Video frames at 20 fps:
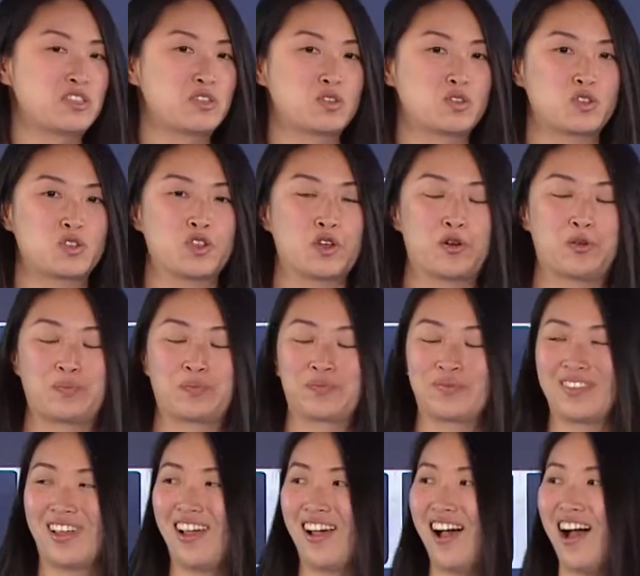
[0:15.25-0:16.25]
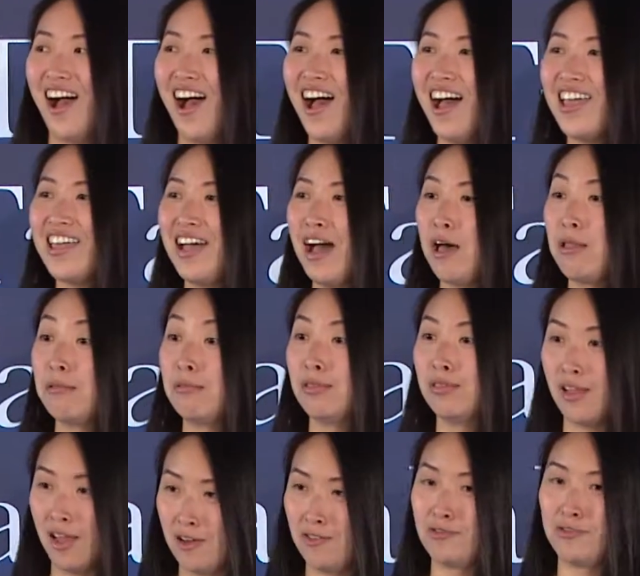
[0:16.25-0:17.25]
So I
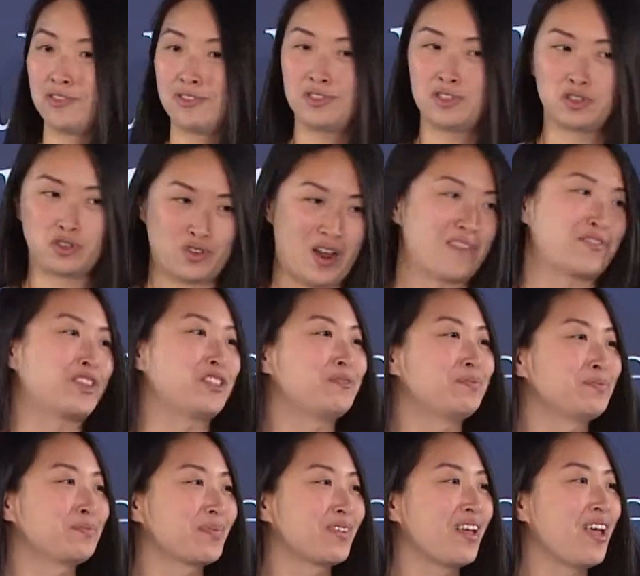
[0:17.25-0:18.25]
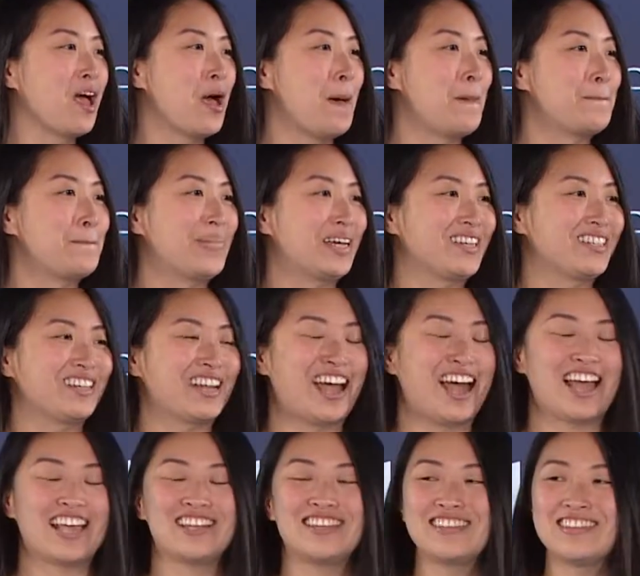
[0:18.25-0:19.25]
love to travel, but
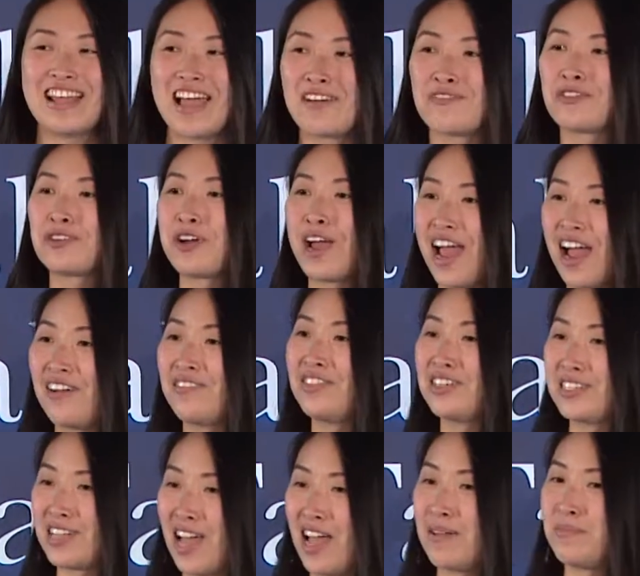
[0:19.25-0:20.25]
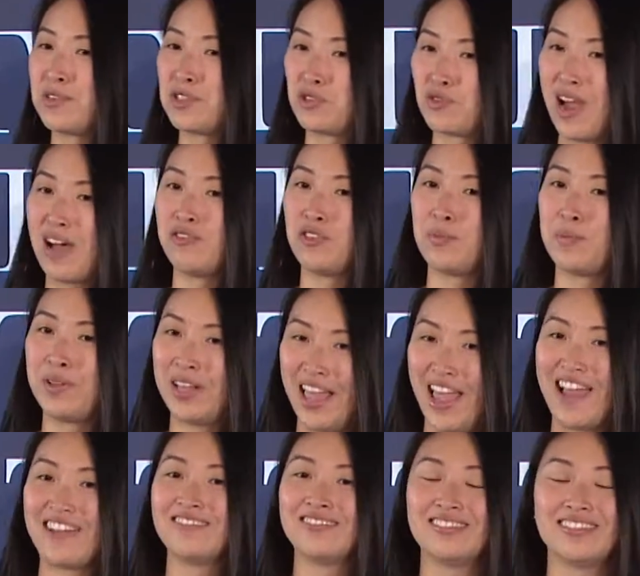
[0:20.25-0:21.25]
I never have the time to travel
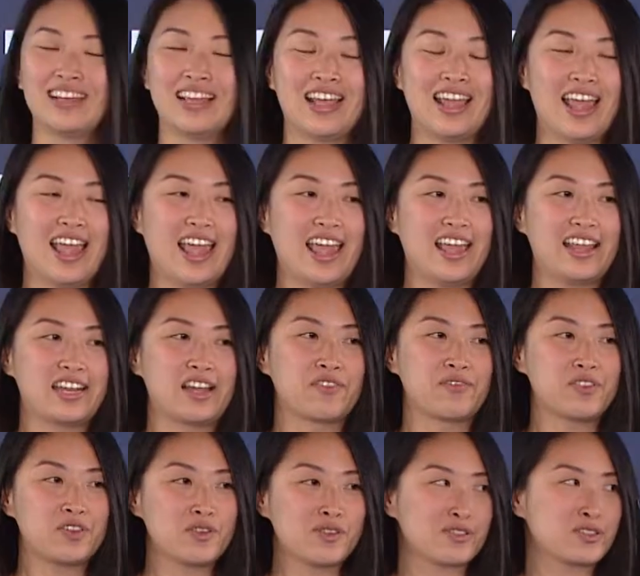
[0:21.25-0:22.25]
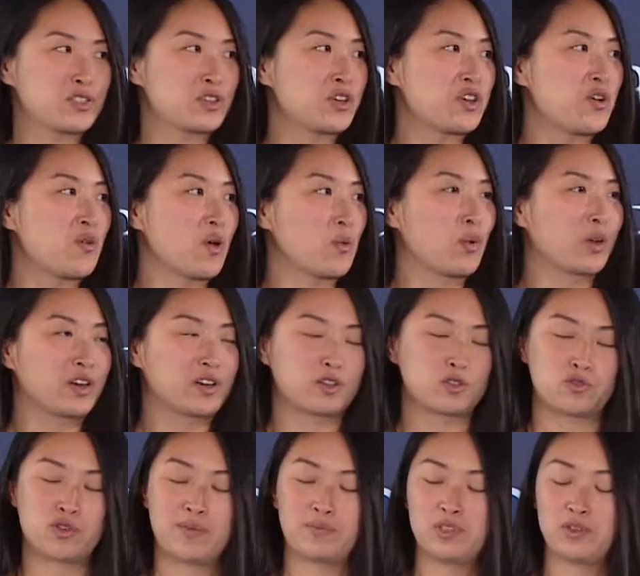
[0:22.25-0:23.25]
plan. And a few years ago, I went on a
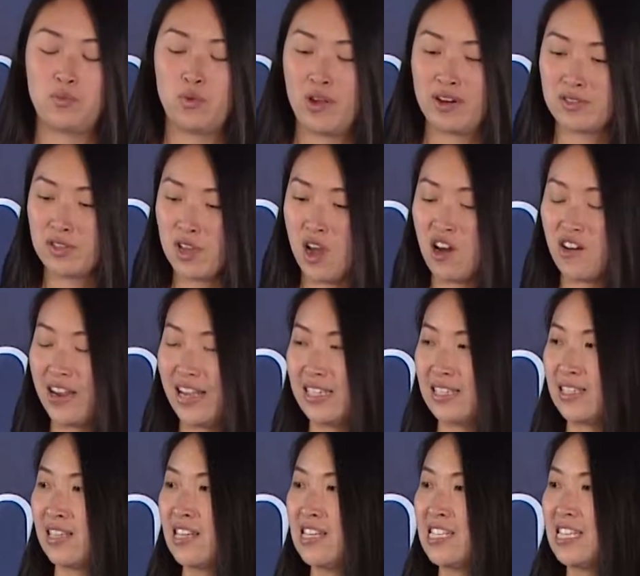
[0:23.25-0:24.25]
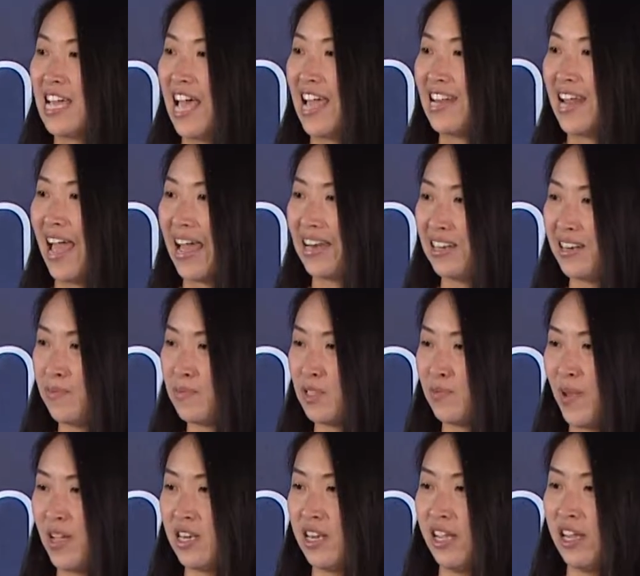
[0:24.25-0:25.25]
trip to Buenos Aires and ended up
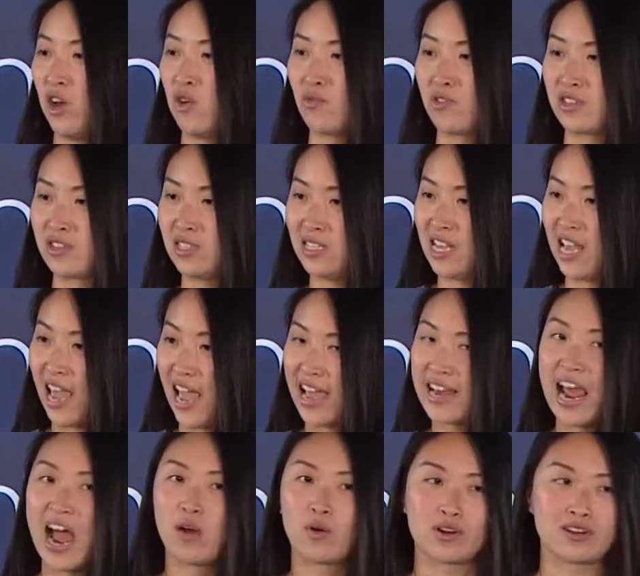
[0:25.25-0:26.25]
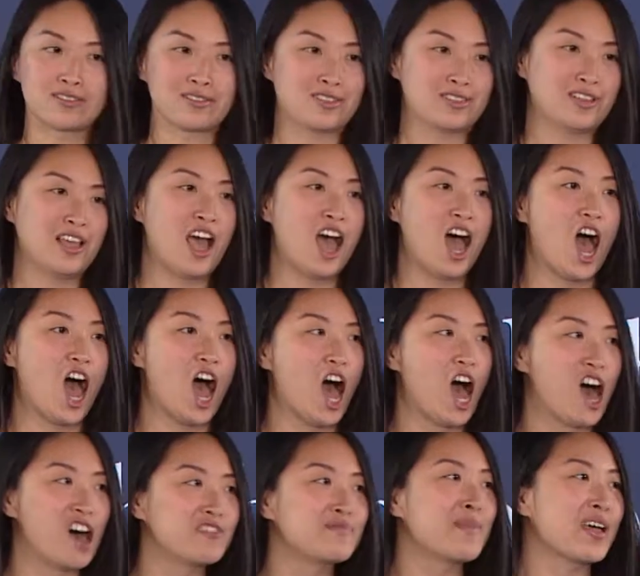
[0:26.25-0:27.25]
spending over 10 hours
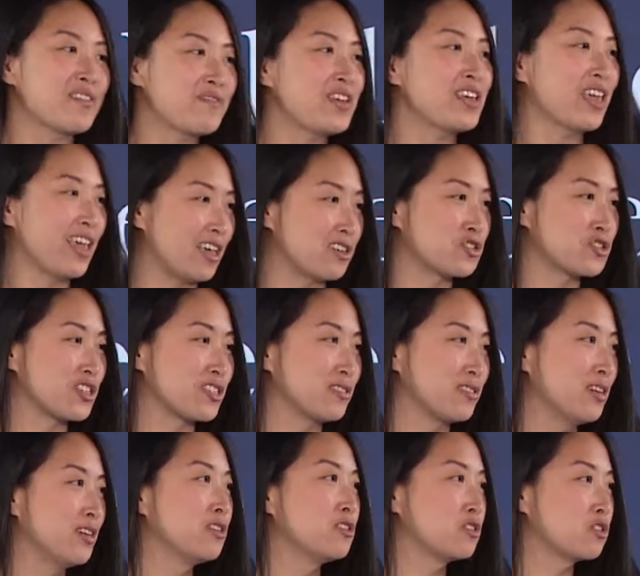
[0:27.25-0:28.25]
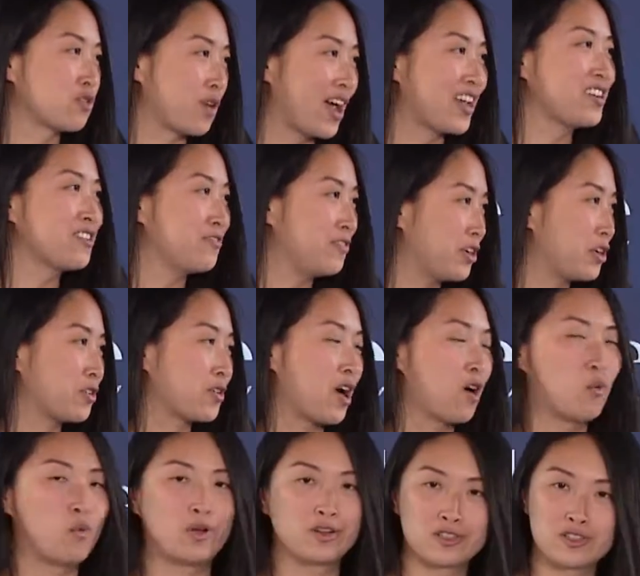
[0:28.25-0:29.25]
of my vacation trying to figure
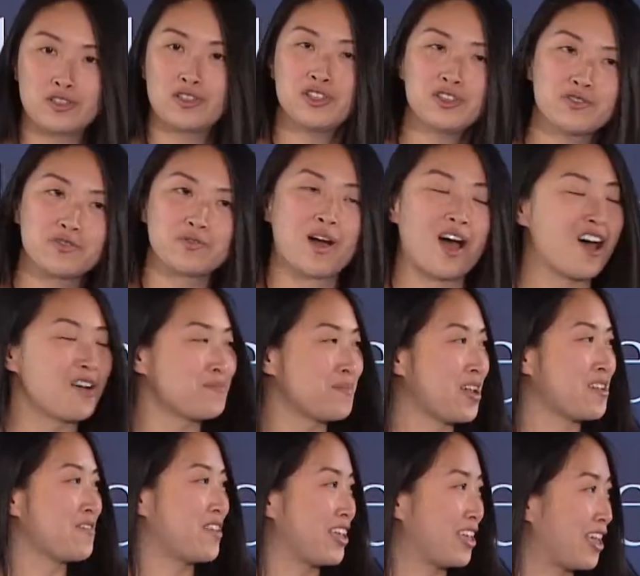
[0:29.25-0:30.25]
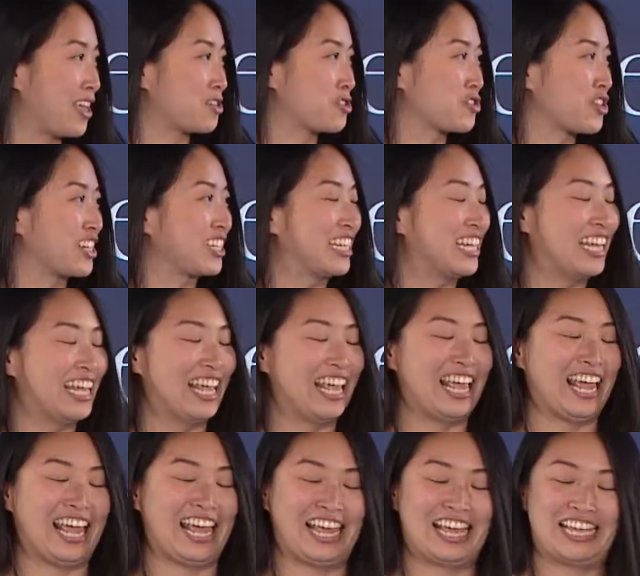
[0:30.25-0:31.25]
out what to do on my vacation.
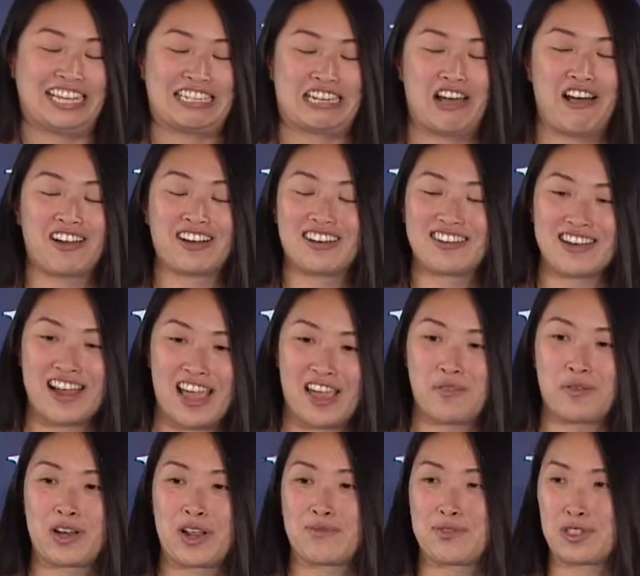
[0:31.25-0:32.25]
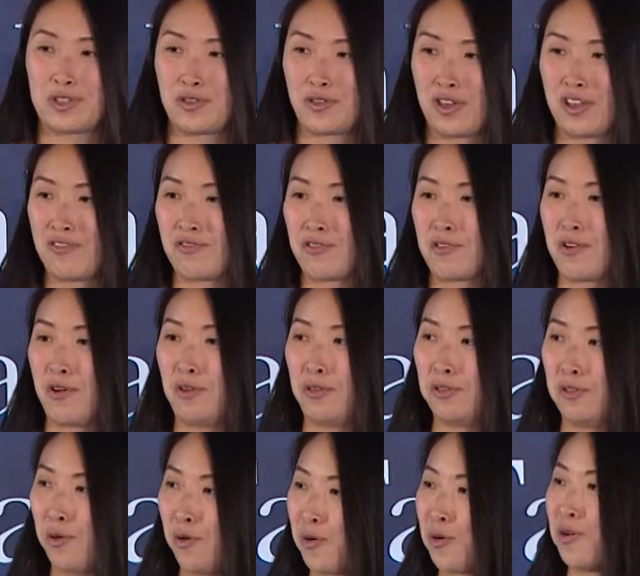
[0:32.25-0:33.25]
And on a night when I was looking for a
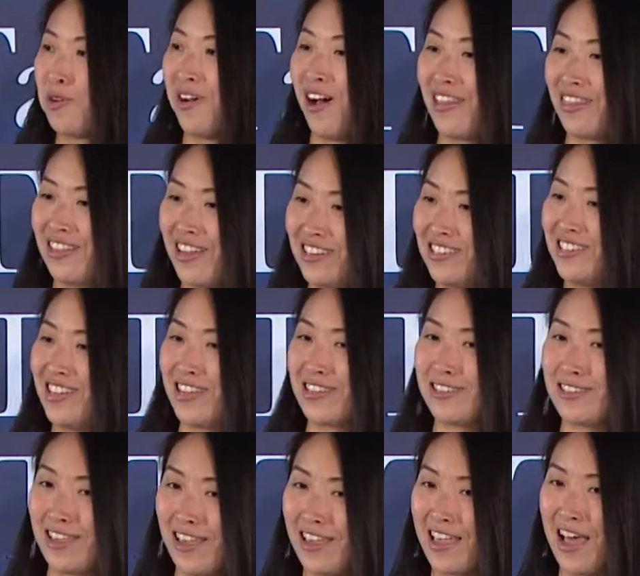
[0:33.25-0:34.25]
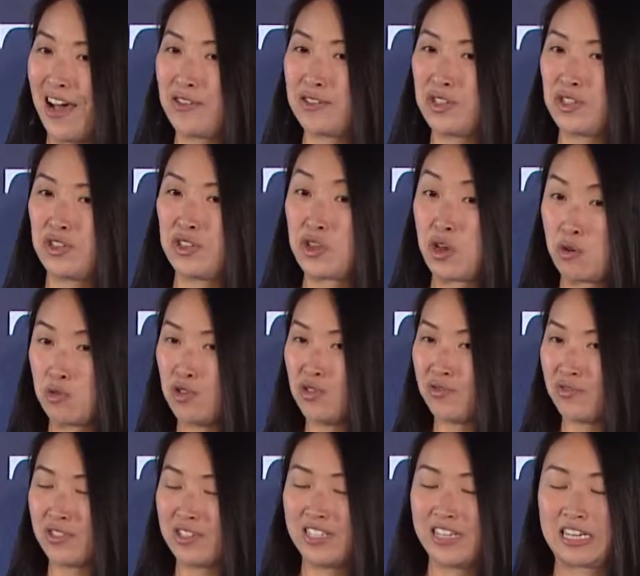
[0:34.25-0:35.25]
local authentic steakhouse to go to
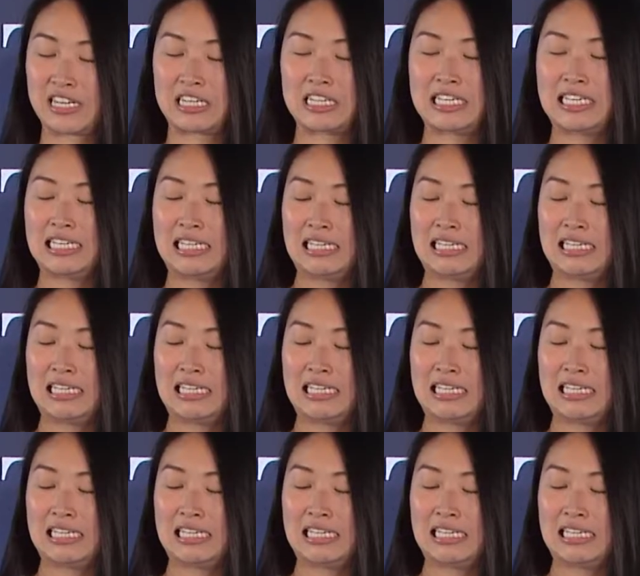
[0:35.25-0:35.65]
for dinner,